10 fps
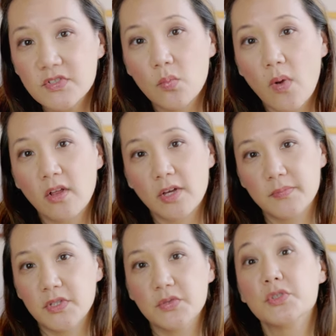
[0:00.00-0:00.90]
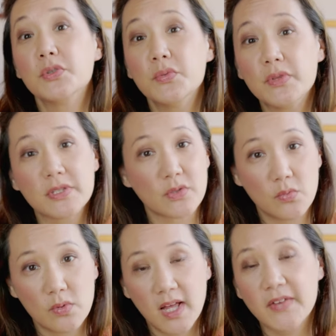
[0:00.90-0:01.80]
to welcome you to the
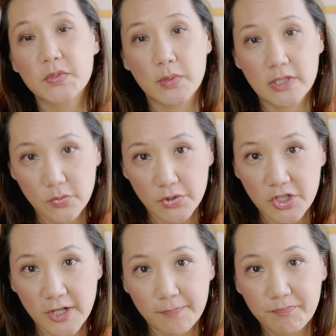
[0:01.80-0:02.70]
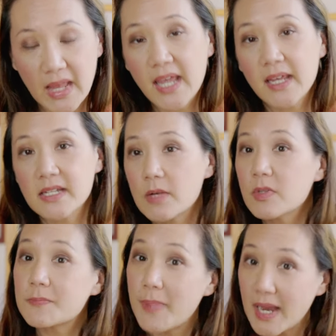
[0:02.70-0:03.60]
School of Sweet Georgia. It's
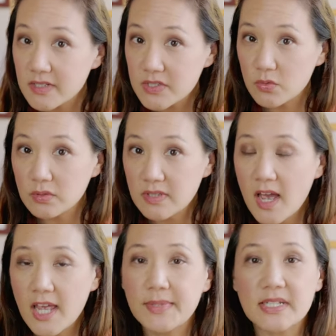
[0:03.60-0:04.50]
almost back to school time and